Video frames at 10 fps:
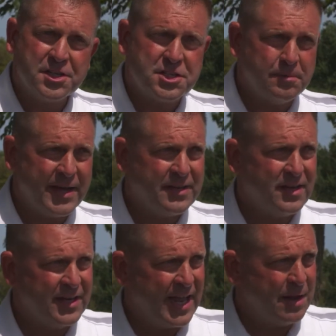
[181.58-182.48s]
submit
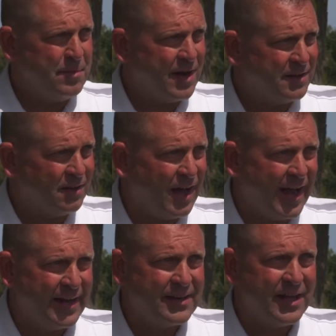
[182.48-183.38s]
a name
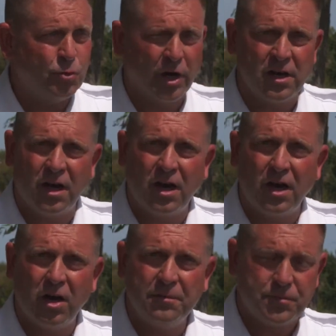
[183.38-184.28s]
online, and we're going to
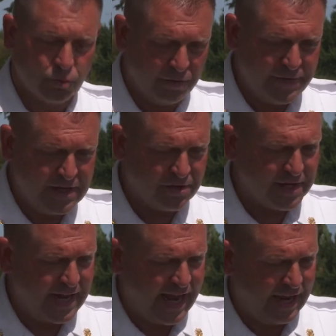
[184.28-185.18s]
reveal the
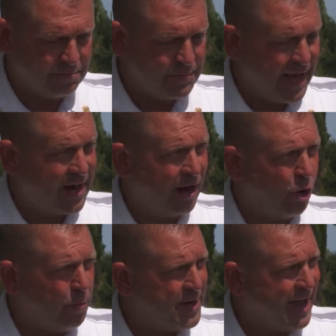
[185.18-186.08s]
name at our
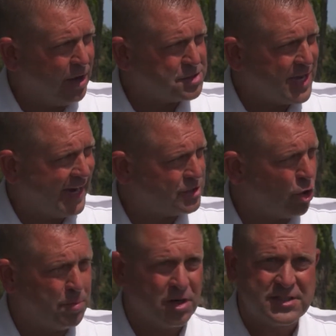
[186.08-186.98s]
open house
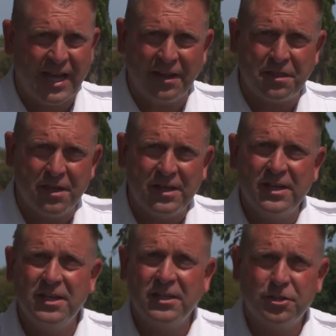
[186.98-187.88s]
October 10th,
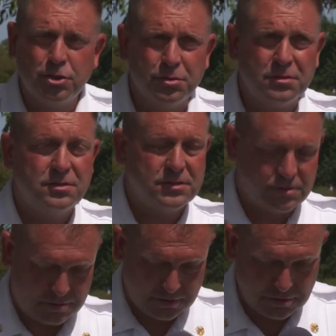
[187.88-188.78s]

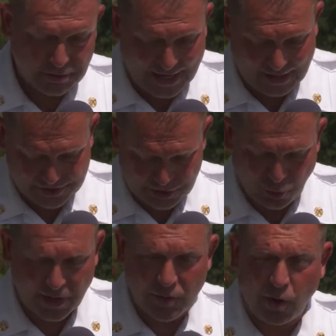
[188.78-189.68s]

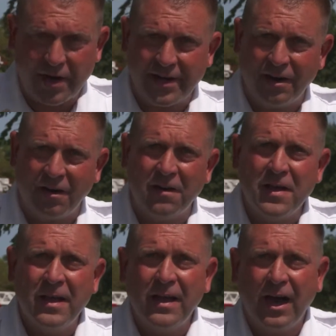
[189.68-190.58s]
2021 here
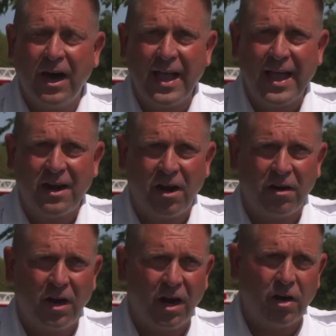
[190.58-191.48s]
at
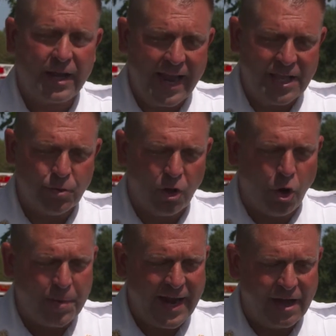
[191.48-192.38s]
our annual
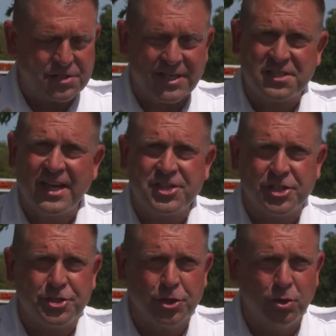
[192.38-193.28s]
open house at
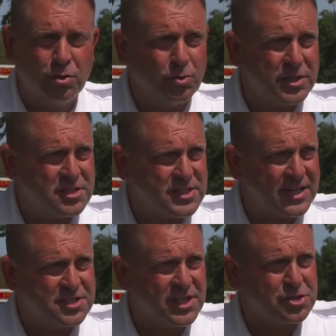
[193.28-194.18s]
Station 2, which is
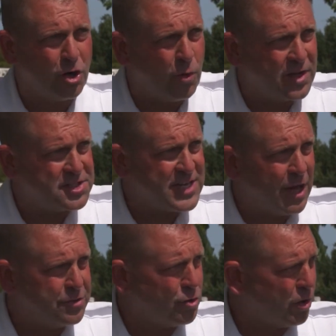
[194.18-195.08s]
at 601
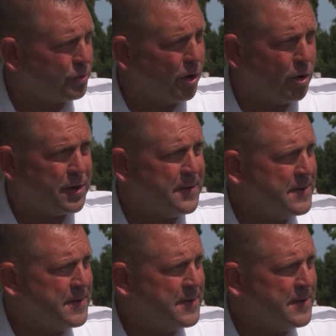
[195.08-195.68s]
South York Road.